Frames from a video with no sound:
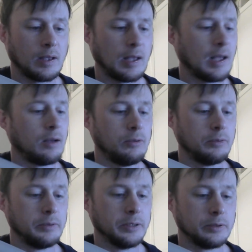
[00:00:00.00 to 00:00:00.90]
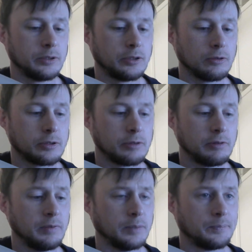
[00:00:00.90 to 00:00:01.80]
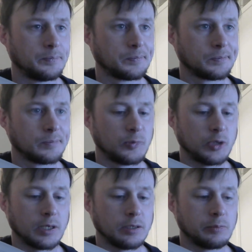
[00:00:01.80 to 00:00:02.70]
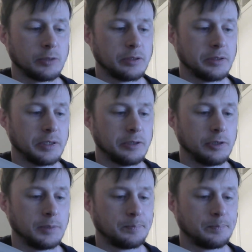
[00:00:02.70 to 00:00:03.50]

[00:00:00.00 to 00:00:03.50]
How are we going to cross the river? Jack asked Mr. Daydream.